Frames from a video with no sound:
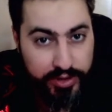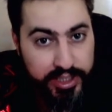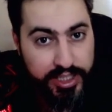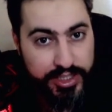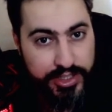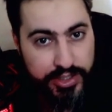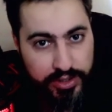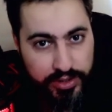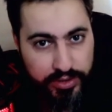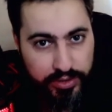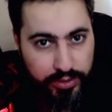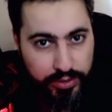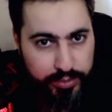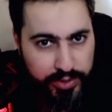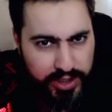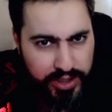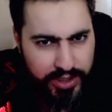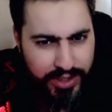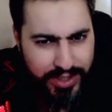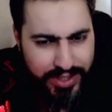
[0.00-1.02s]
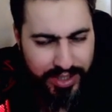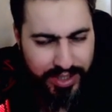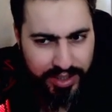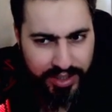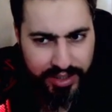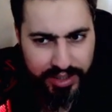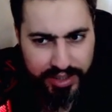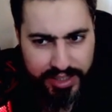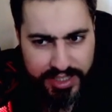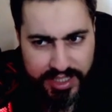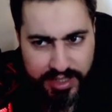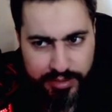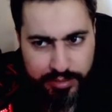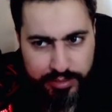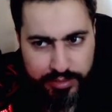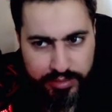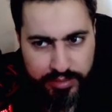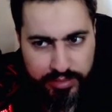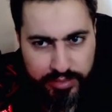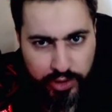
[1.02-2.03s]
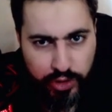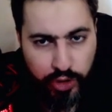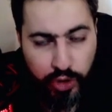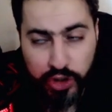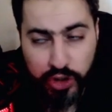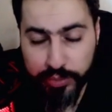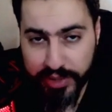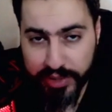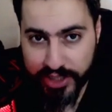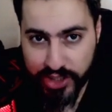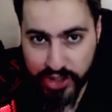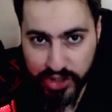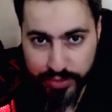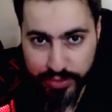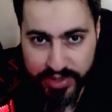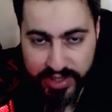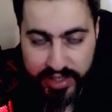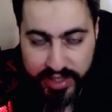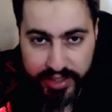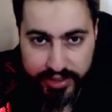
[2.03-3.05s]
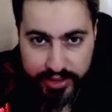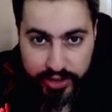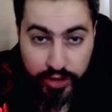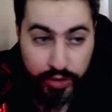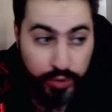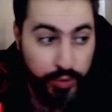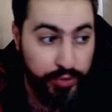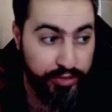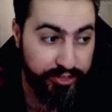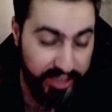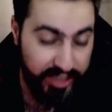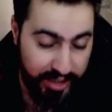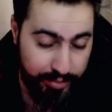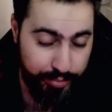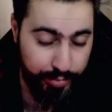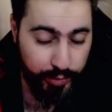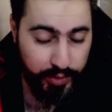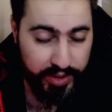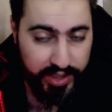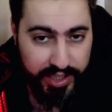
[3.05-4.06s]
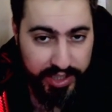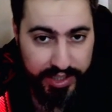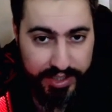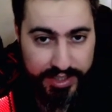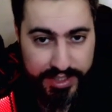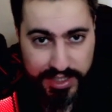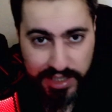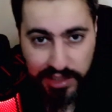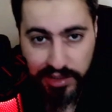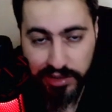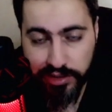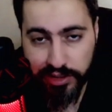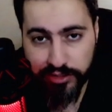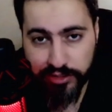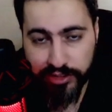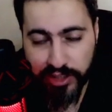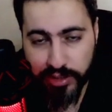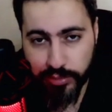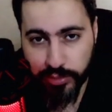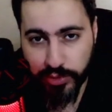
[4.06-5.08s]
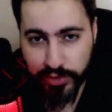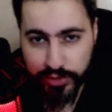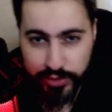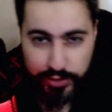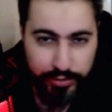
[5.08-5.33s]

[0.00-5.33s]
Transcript: Yes you do, because there are like some core matchups that you flip with the XL Clefable.